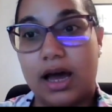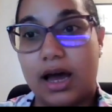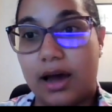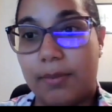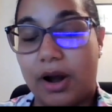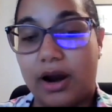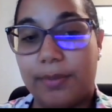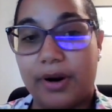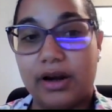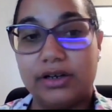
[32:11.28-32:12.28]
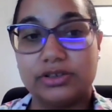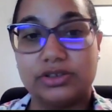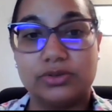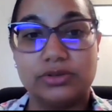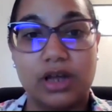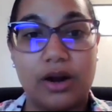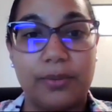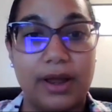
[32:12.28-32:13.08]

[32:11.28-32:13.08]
our partner schools are